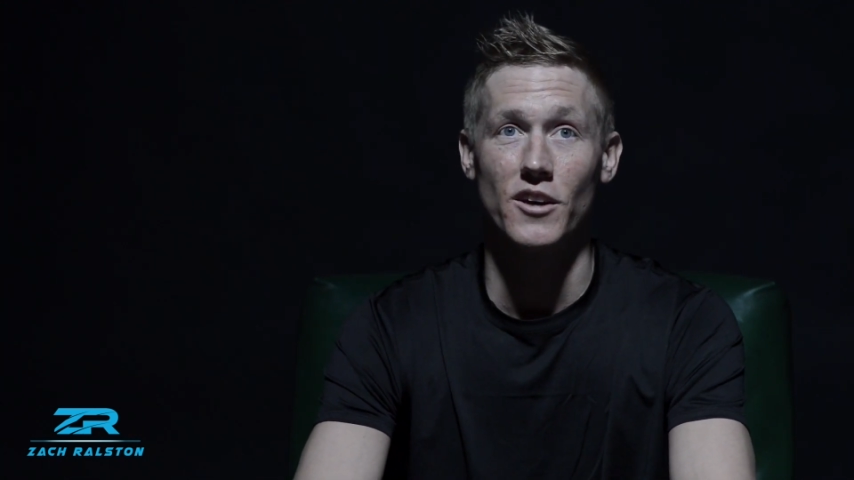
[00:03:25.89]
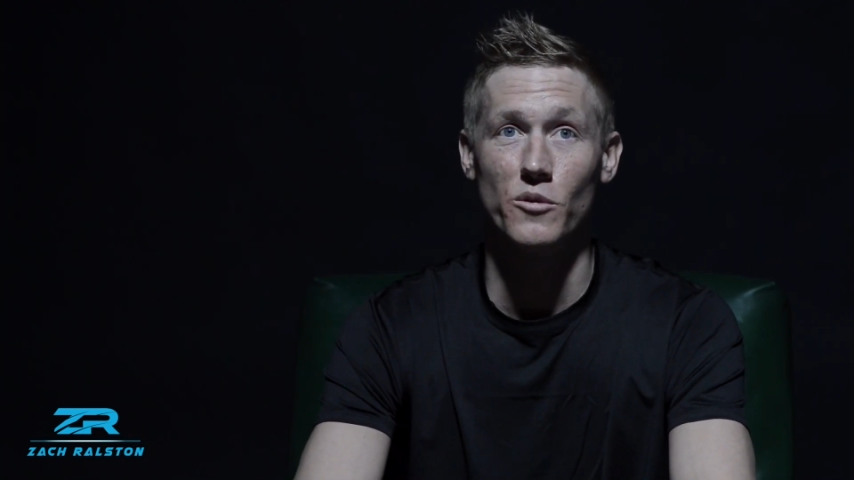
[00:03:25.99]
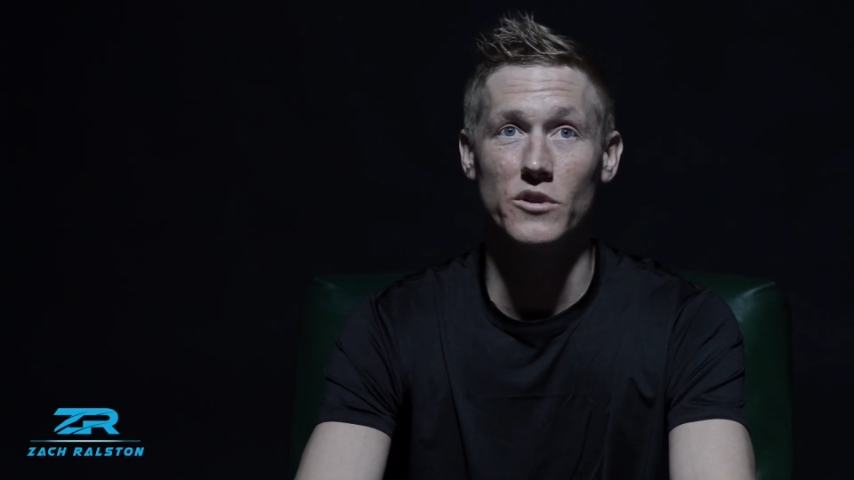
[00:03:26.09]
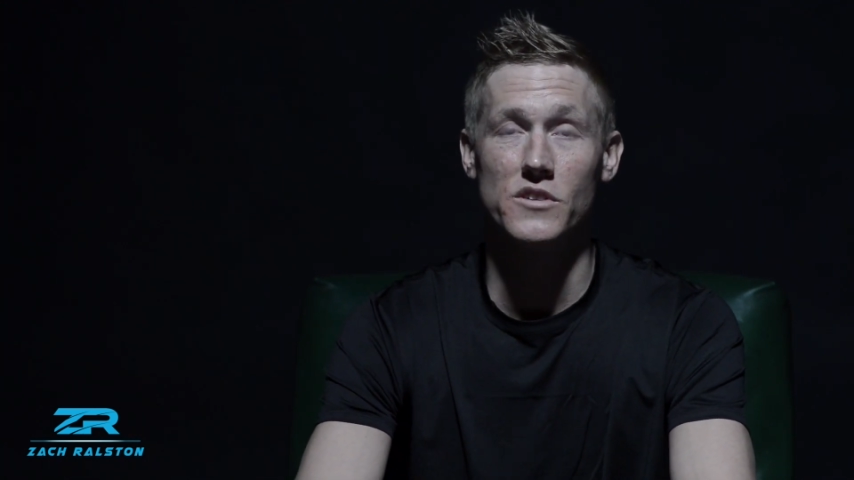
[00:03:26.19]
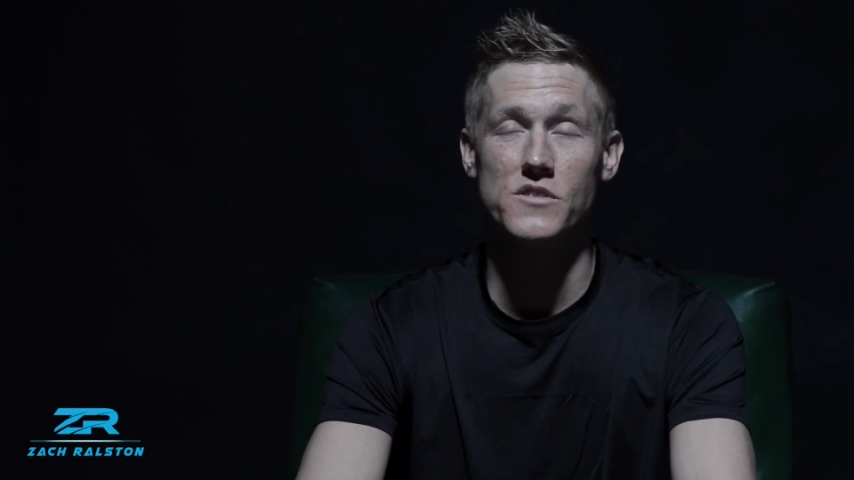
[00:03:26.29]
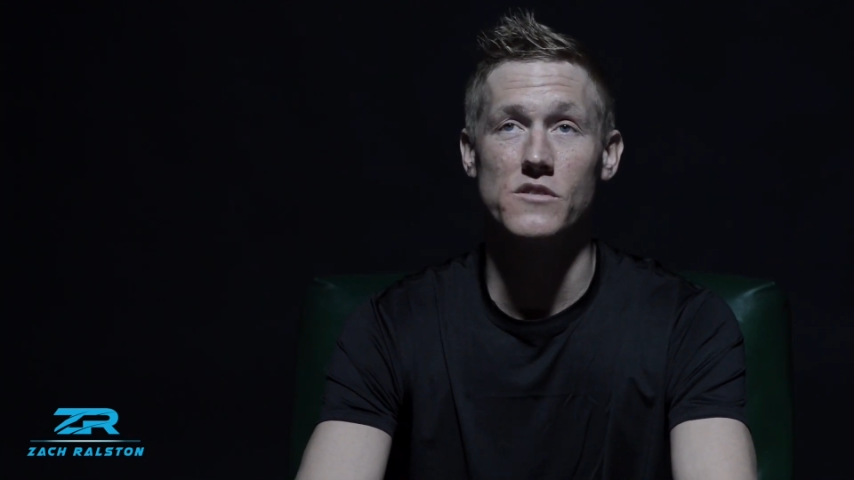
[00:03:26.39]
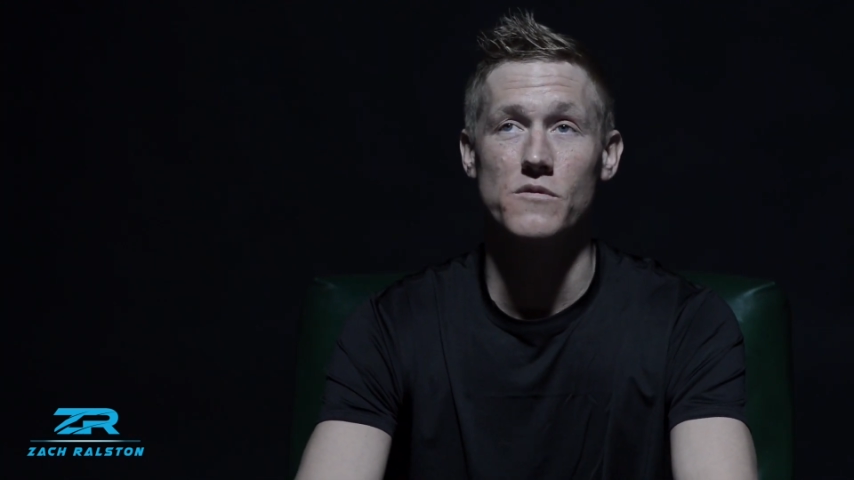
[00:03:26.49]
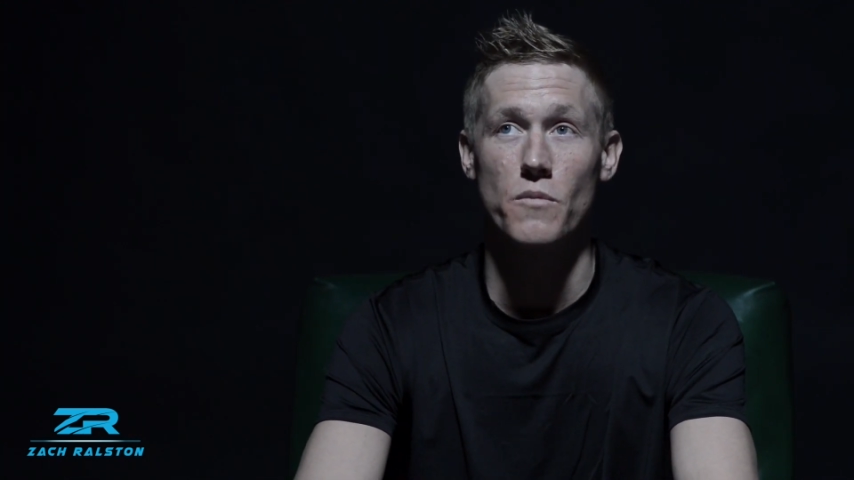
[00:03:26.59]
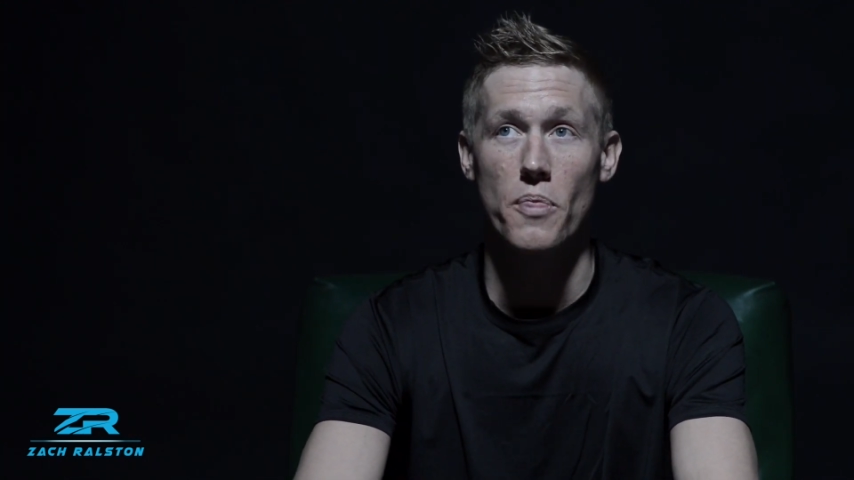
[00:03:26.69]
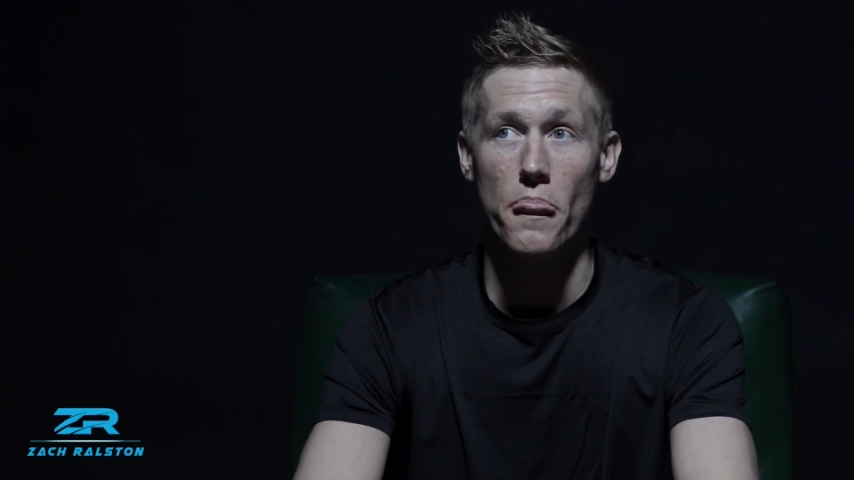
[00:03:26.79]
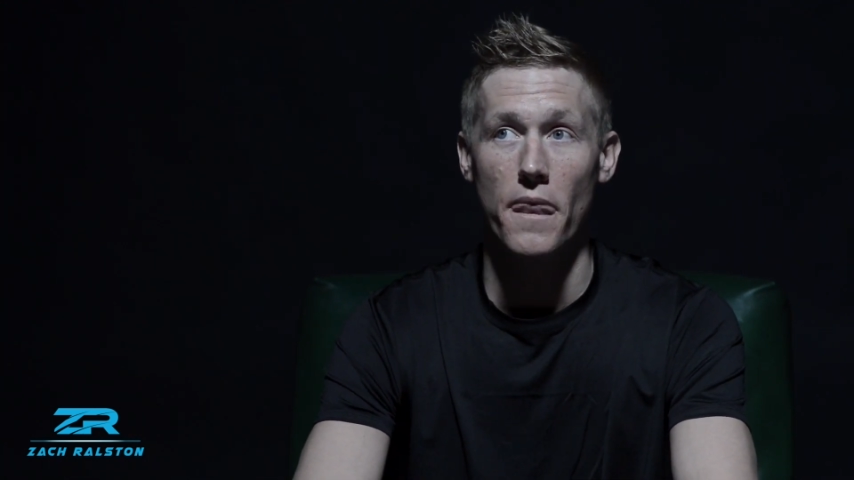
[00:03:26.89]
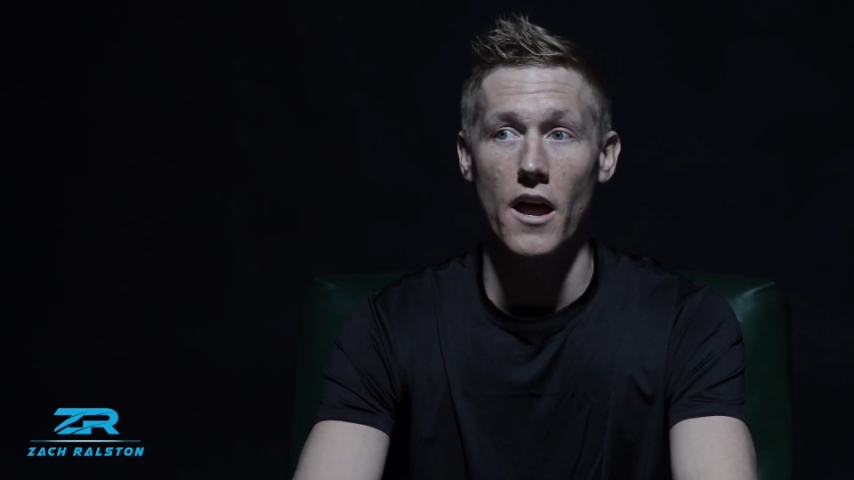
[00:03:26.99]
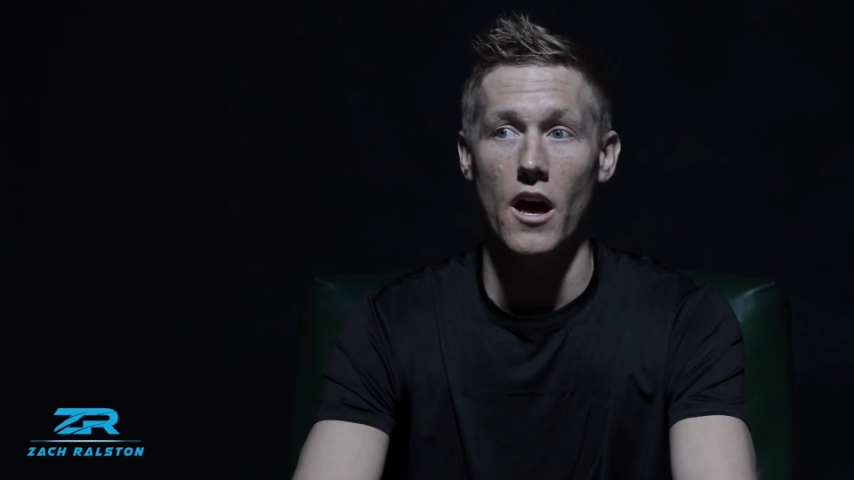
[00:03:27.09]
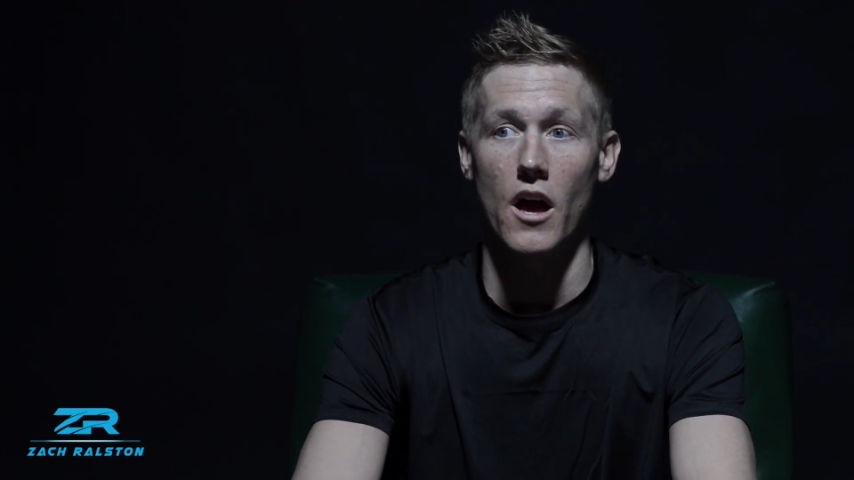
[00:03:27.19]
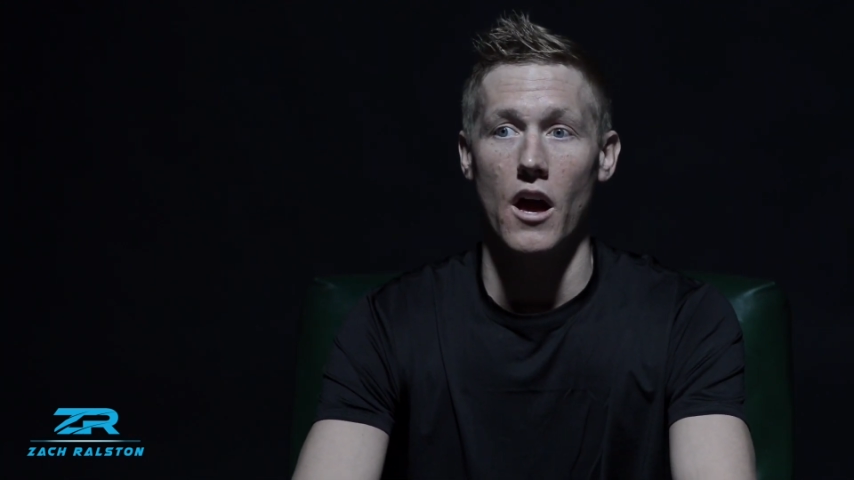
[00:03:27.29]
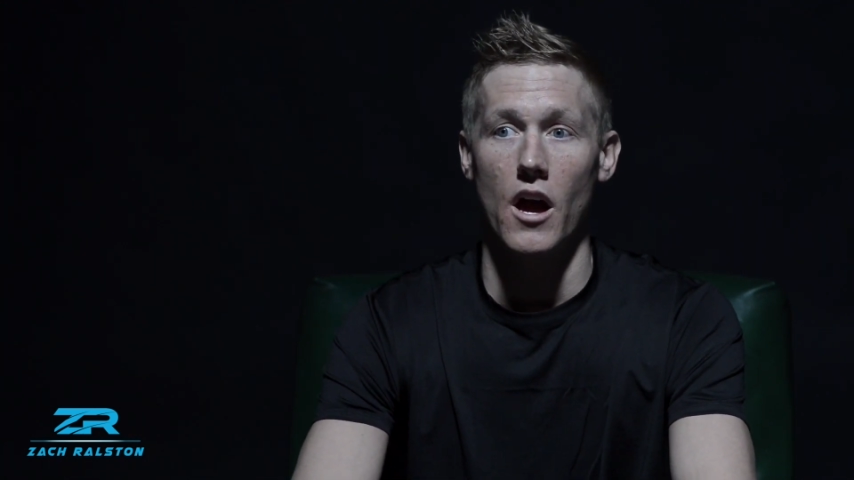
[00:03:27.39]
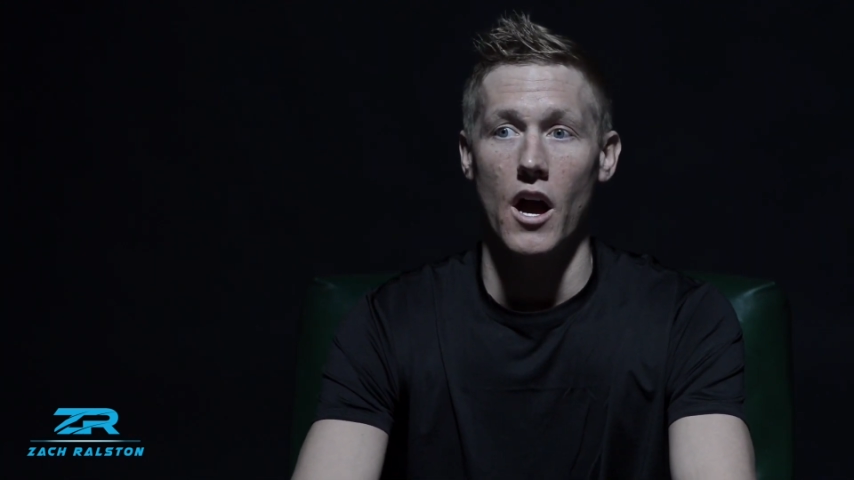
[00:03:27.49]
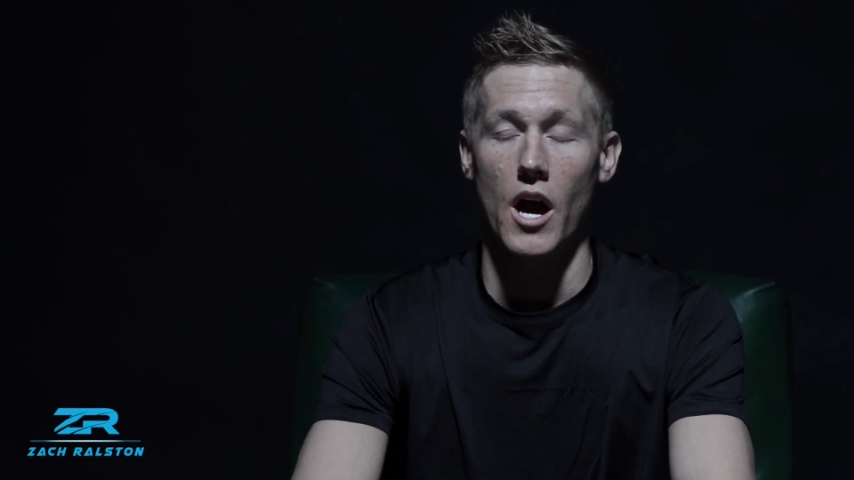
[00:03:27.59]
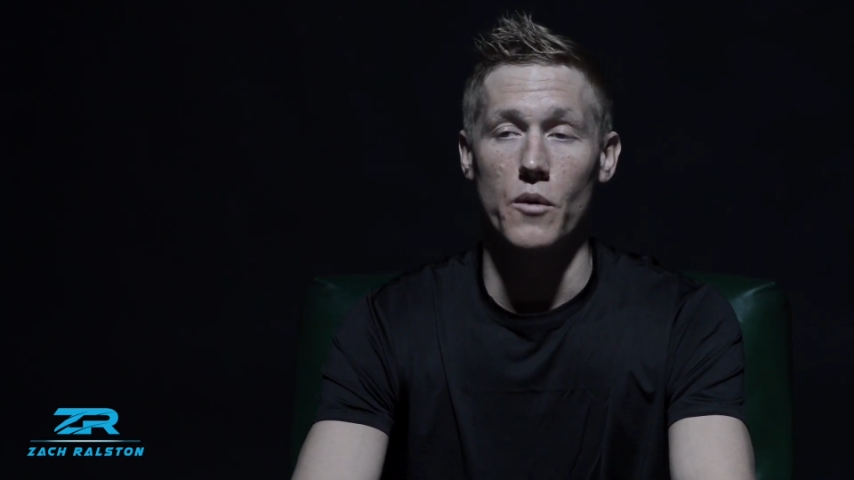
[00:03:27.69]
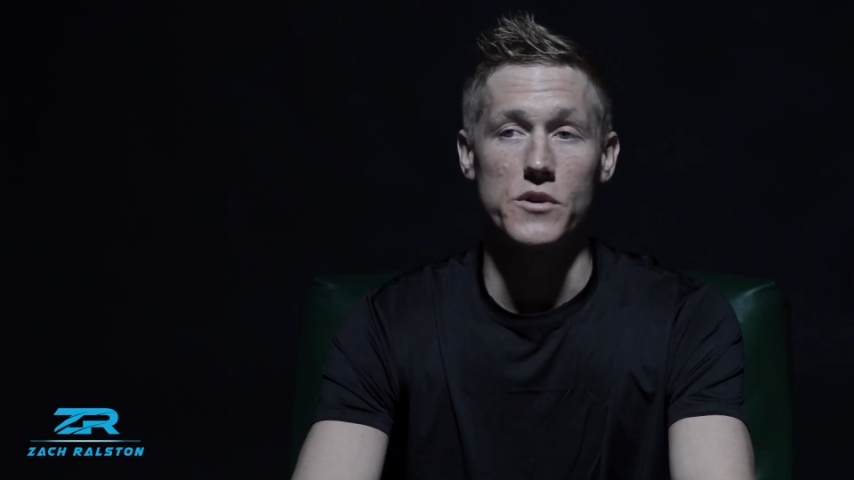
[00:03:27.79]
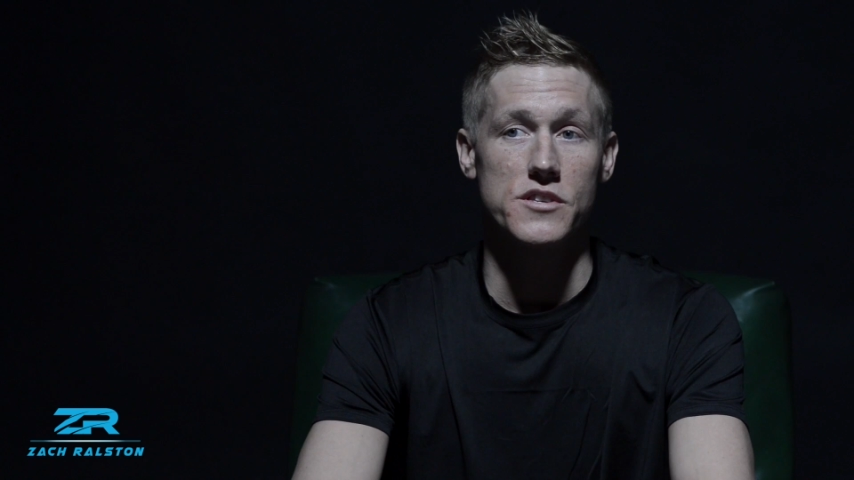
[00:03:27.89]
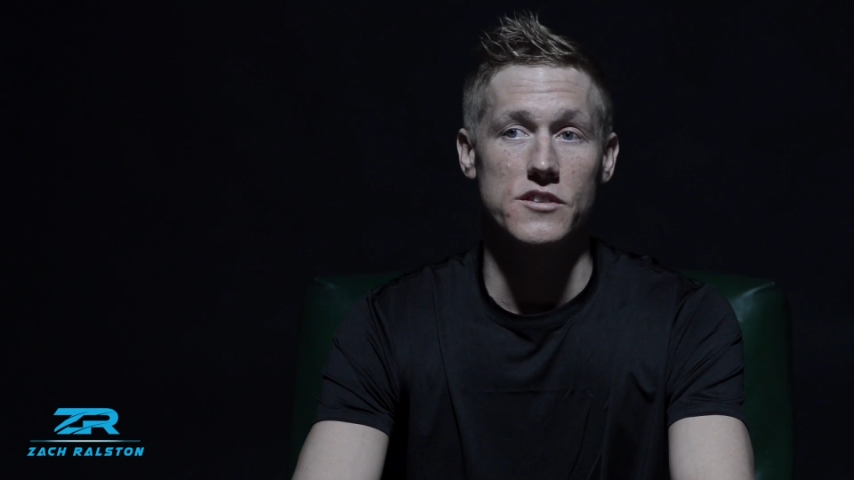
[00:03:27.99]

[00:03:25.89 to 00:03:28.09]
It was, I was